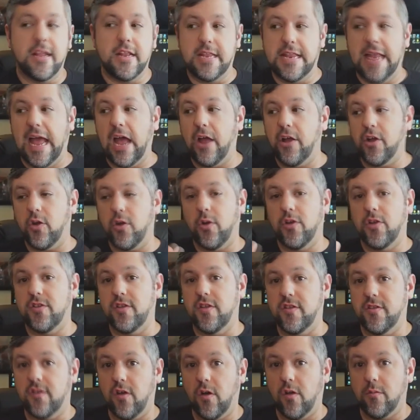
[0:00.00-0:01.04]
Now you're going to
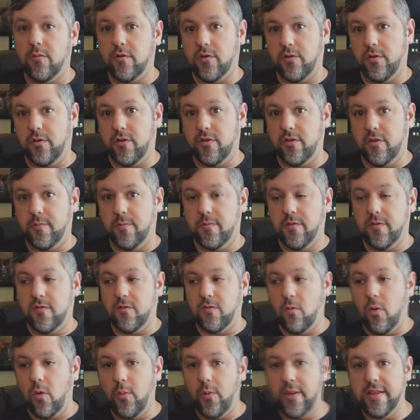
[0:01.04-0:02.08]
the adult curriculum.
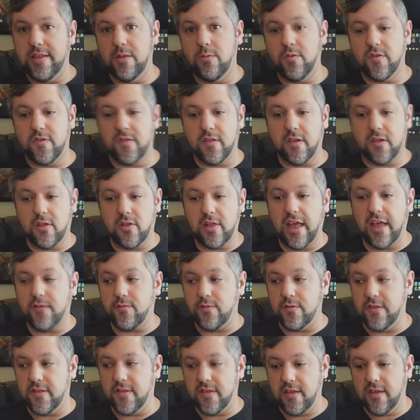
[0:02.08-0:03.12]
So what we did was in the class
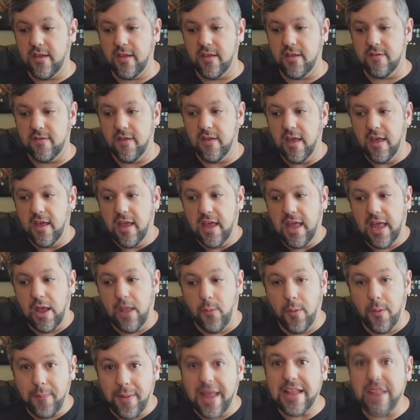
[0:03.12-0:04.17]
for these kids,
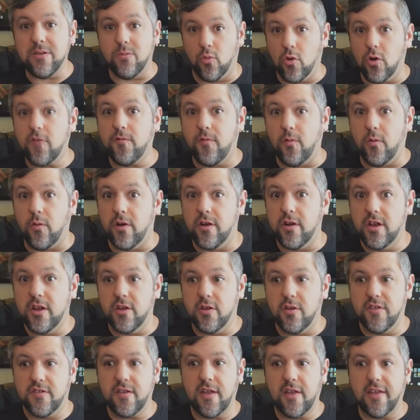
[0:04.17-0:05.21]
we made them work for it. You
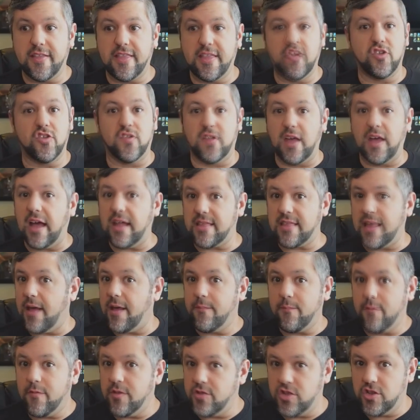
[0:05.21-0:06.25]
know, it's not like they just got
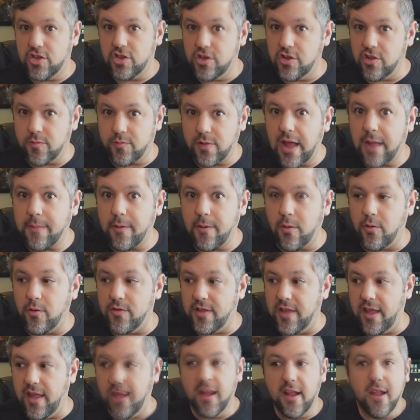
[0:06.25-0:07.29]
that junior black belt
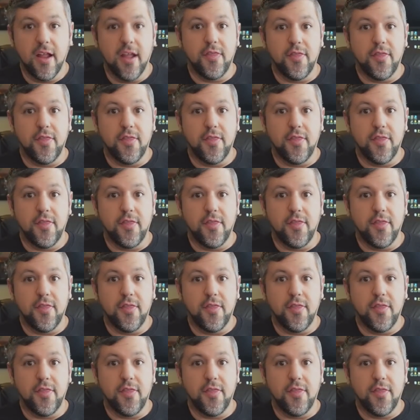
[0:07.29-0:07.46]
one day.